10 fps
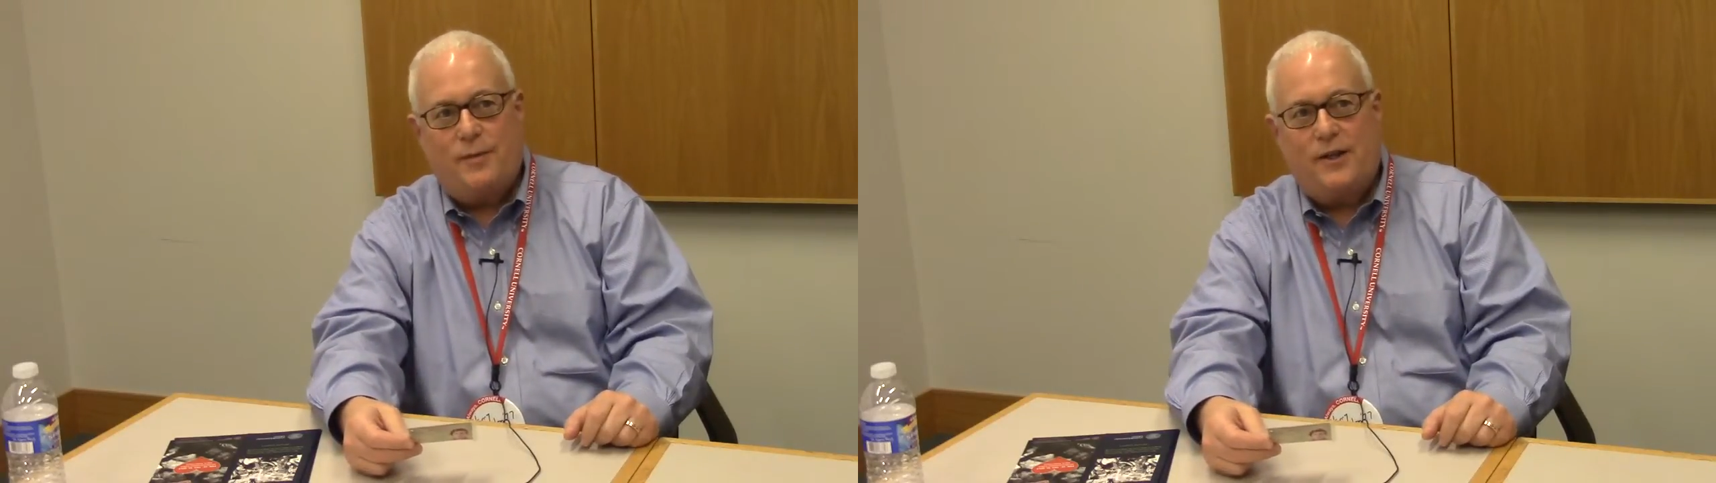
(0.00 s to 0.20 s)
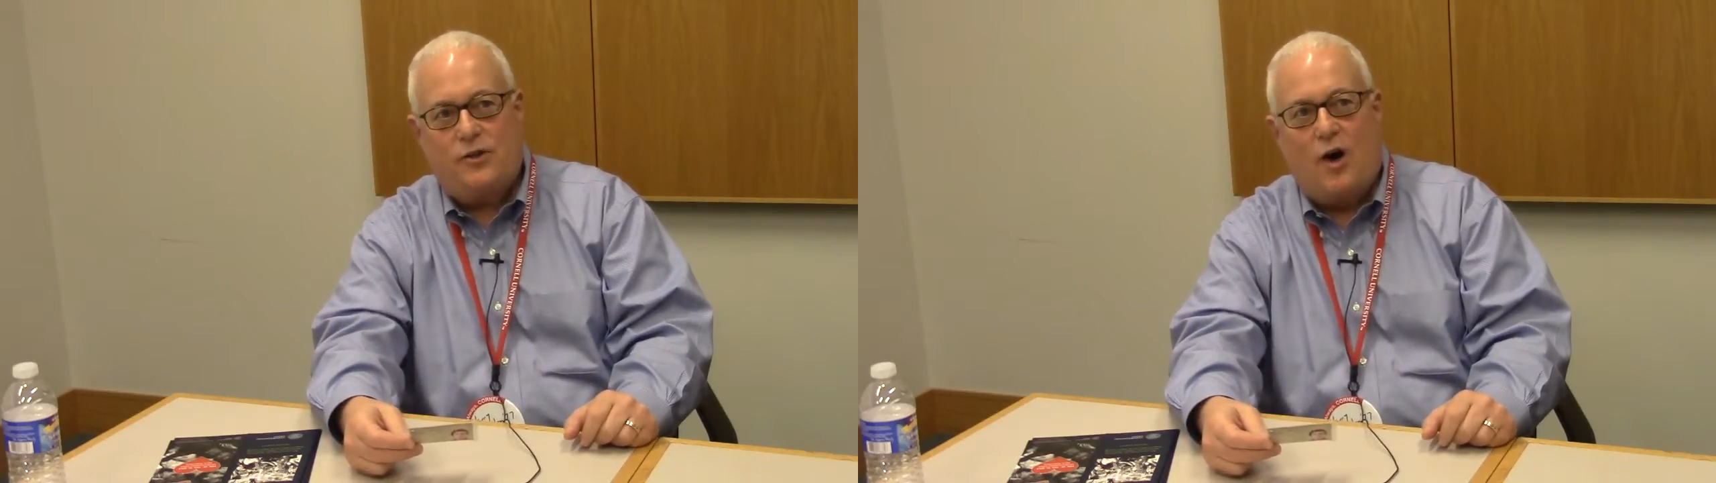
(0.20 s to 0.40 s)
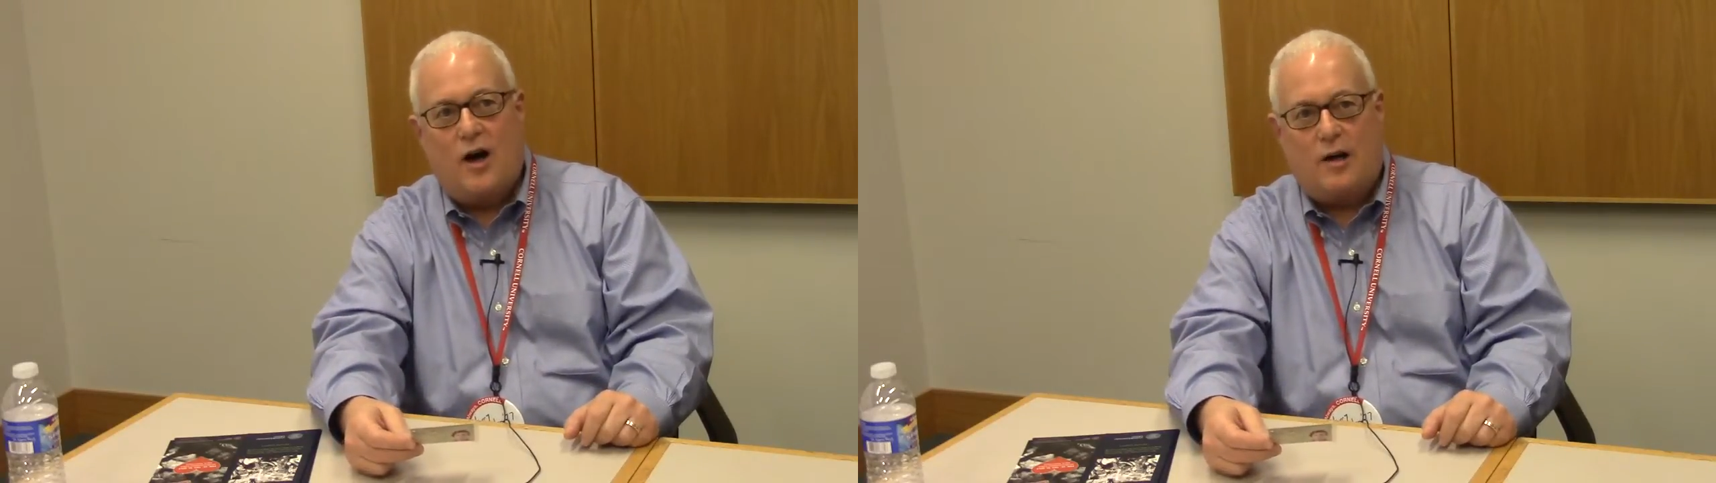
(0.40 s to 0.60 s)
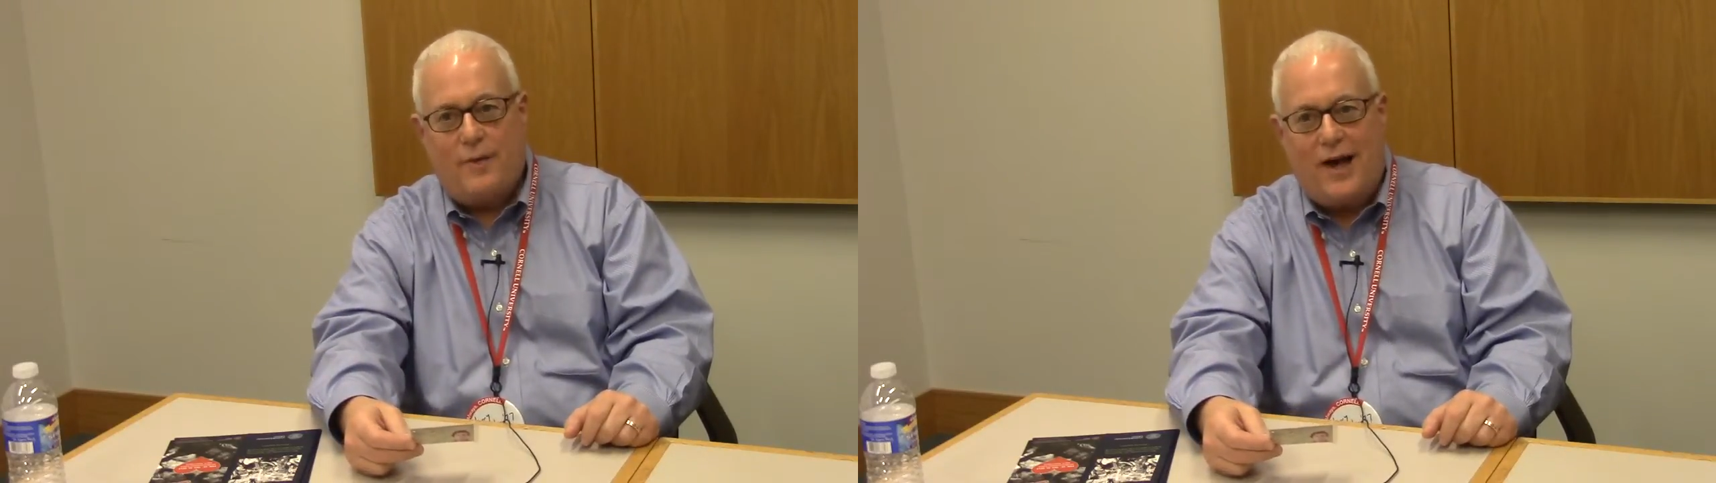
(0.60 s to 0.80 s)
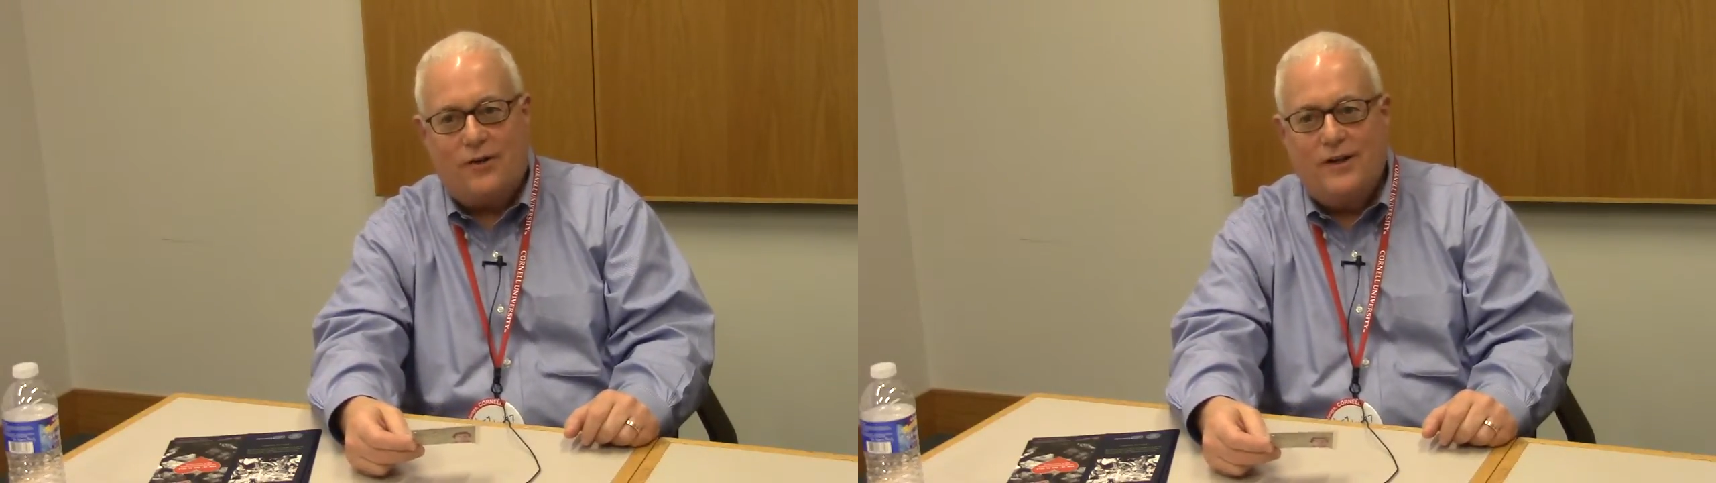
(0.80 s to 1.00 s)
me to talk
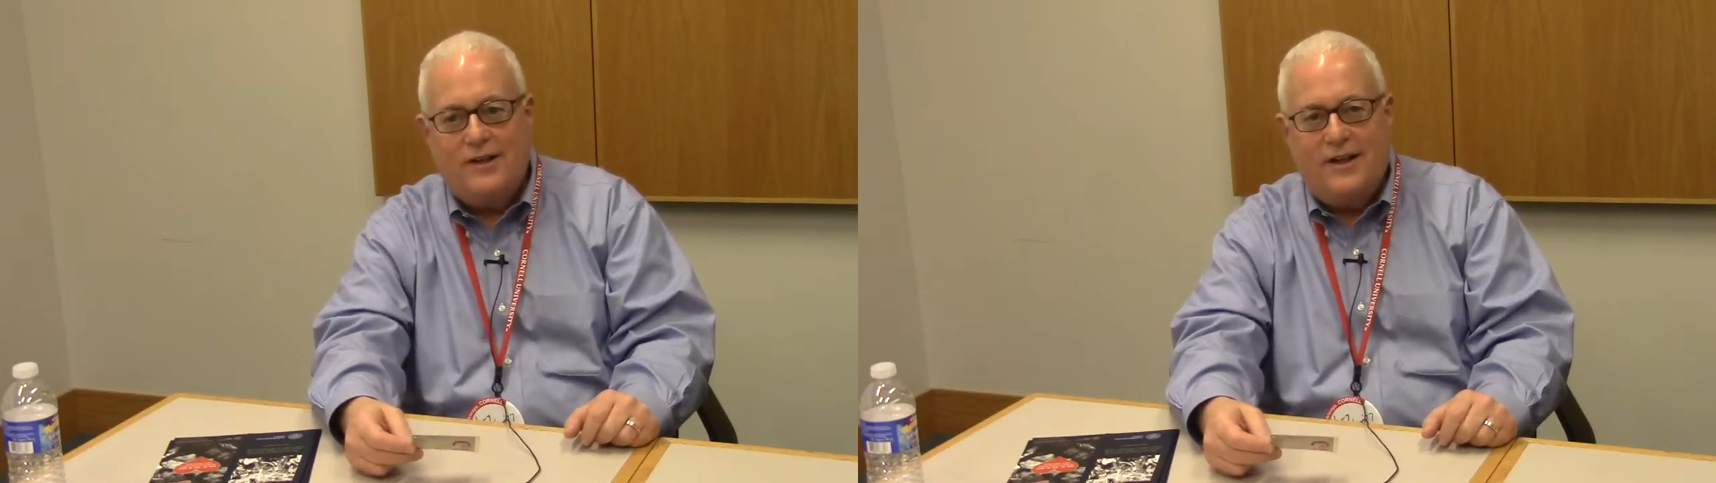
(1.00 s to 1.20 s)
about